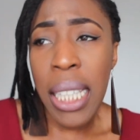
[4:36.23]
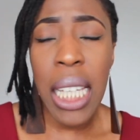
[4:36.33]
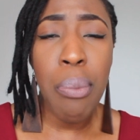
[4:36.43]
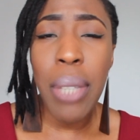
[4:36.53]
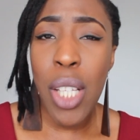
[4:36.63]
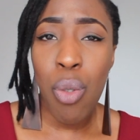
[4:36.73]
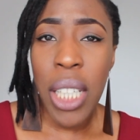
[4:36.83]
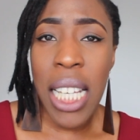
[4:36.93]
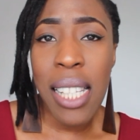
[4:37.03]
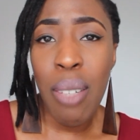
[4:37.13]
Keep things
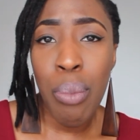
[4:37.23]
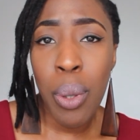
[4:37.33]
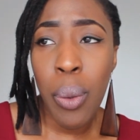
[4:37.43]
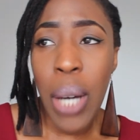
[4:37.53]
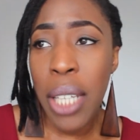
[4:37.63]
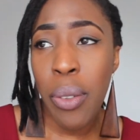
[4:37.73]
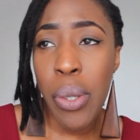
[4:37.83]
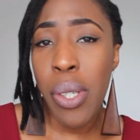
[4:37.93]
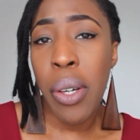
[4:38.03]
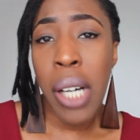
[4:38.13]
really simple and
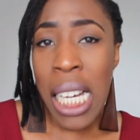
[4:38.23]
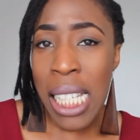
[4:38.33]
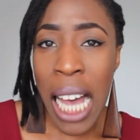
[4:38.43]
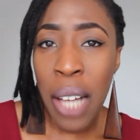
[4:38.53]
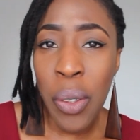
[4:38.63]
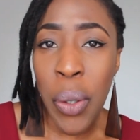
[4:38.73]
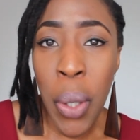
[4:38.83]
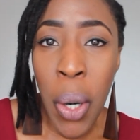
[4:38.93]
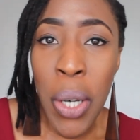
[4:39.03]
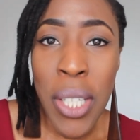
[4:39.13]
also cut down on
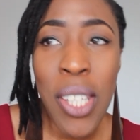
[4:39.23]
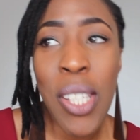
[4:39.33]
costs.